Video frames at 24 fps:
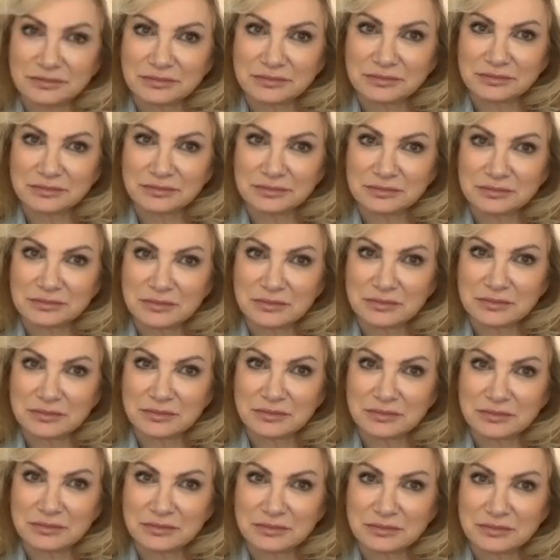
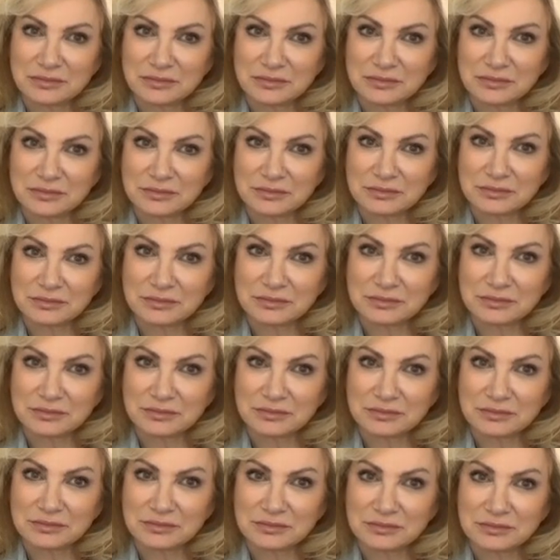
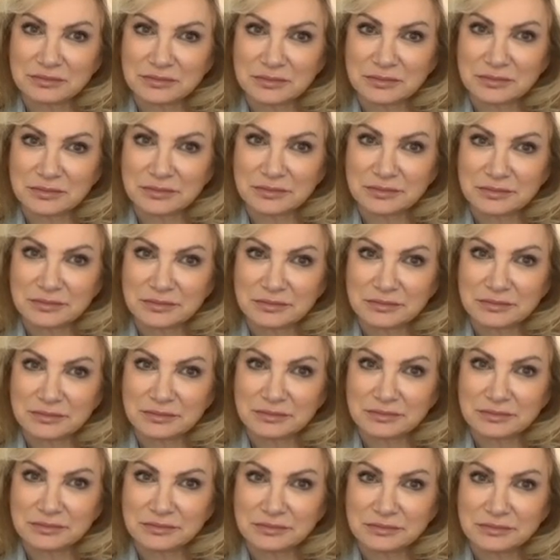
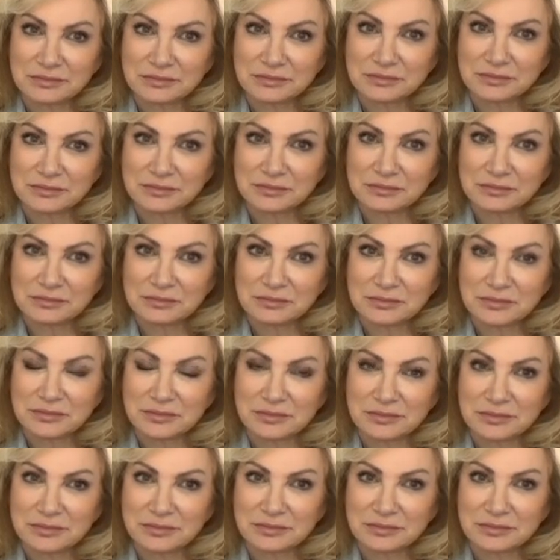[no speech]